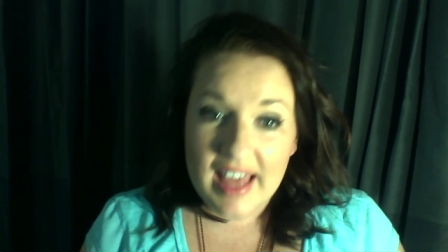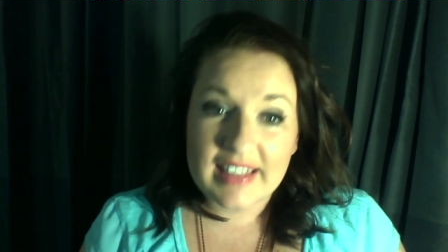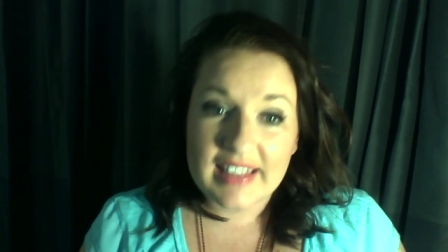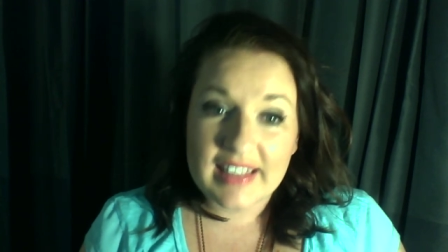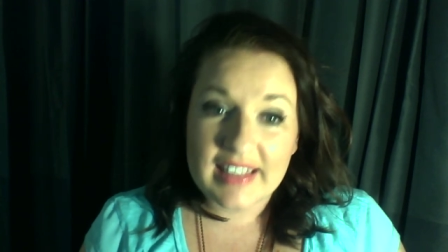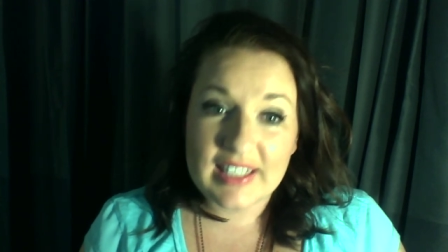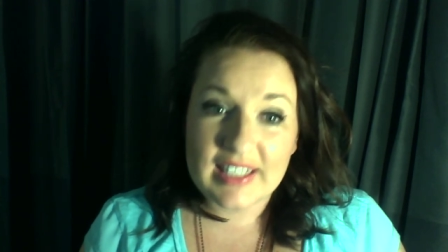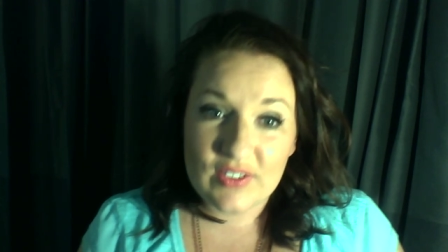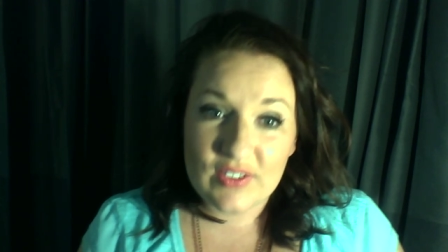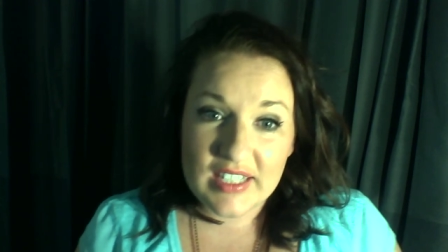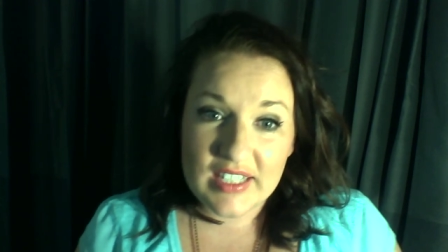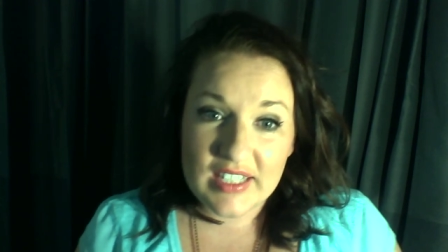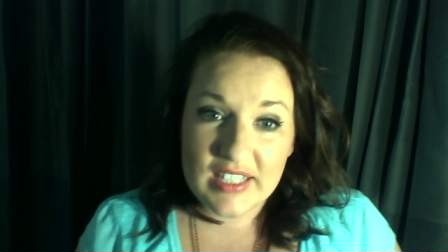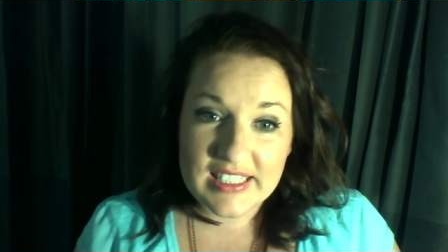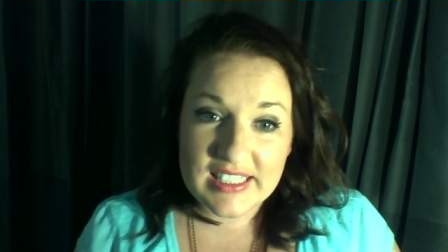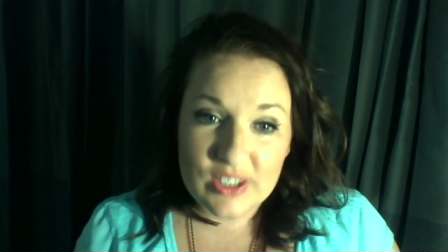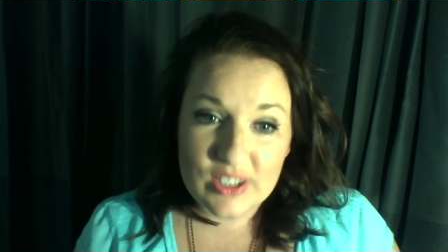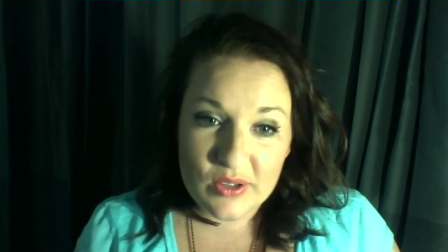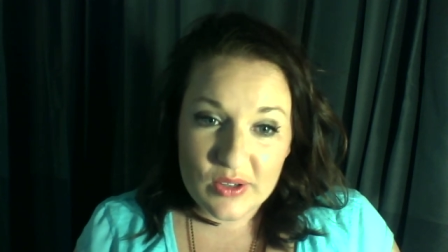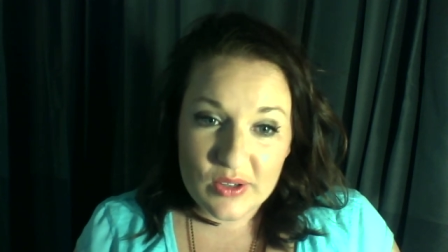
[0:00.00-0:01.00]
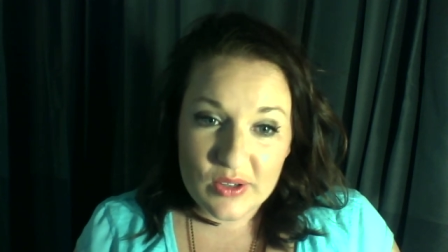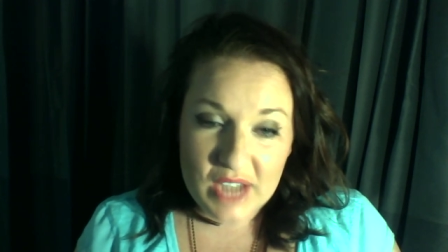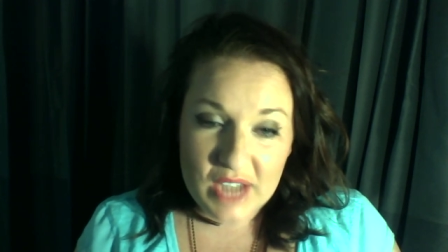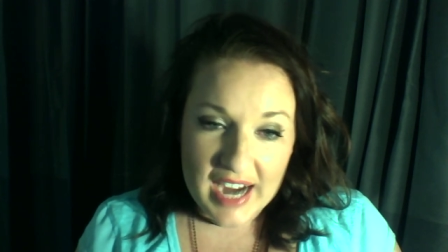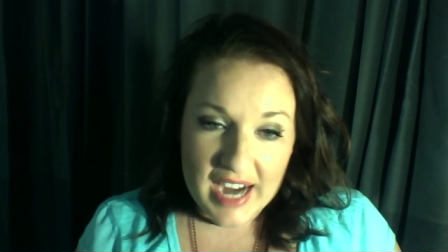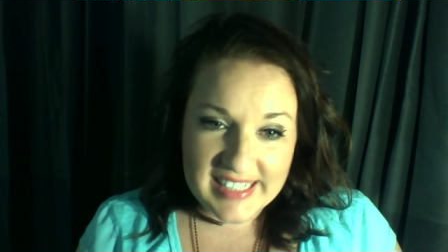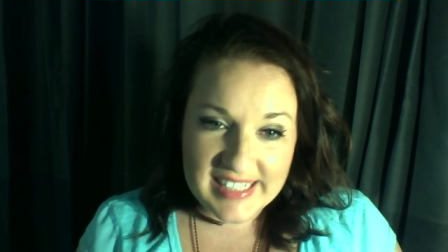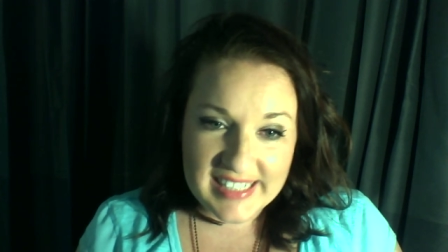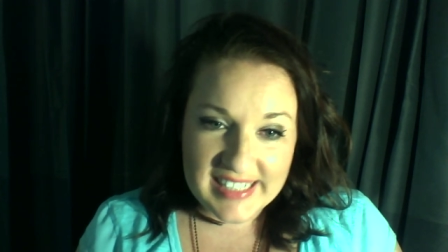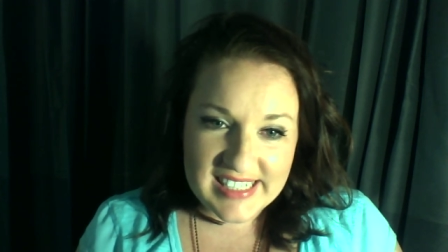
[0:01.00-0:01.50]
living so
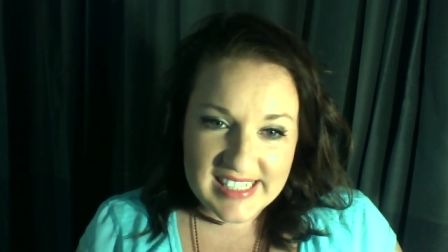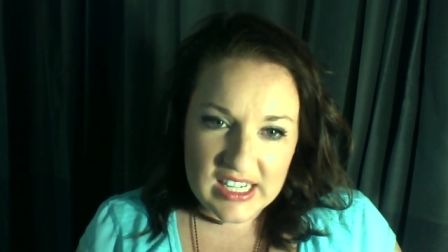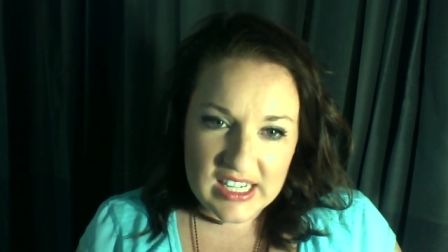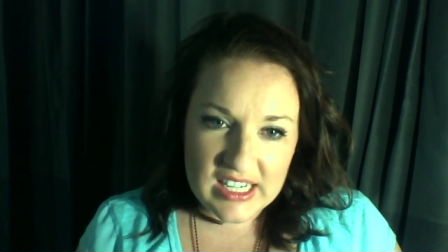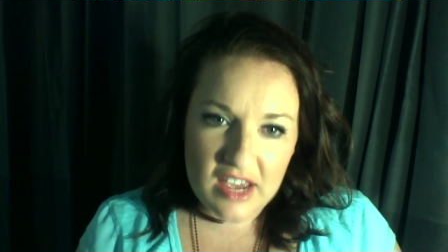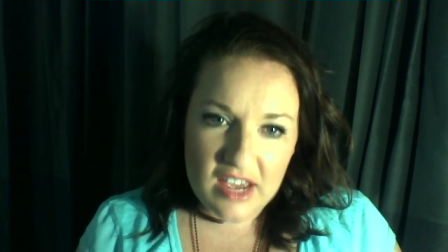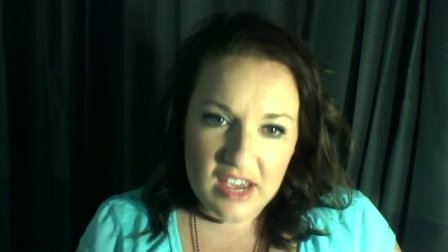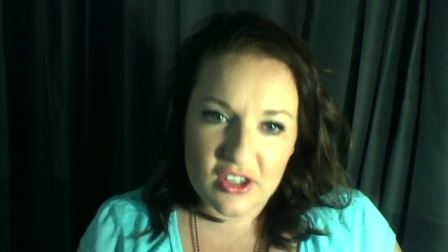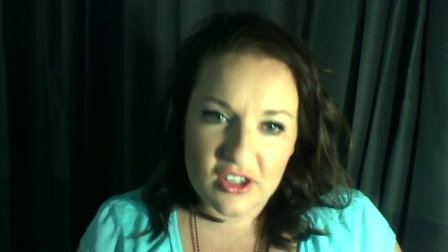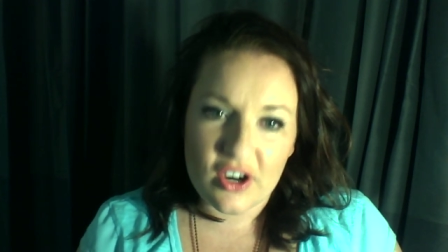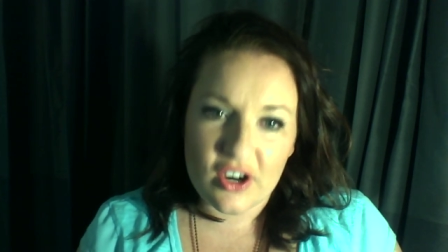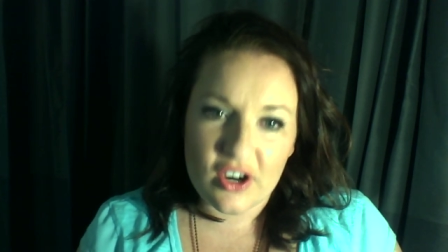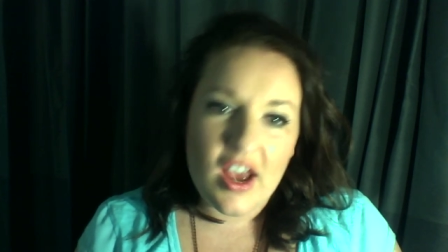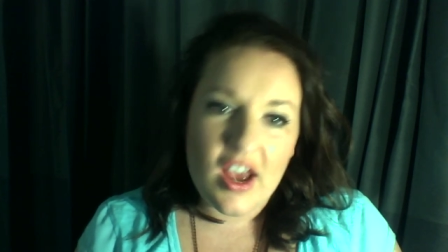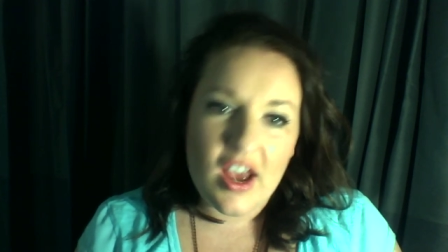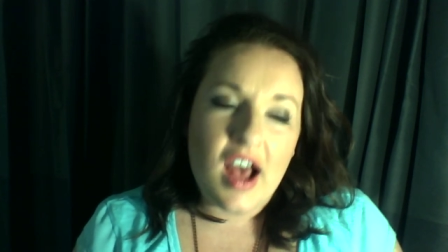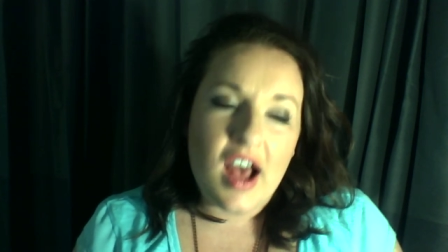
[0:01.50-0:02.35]
tiny together,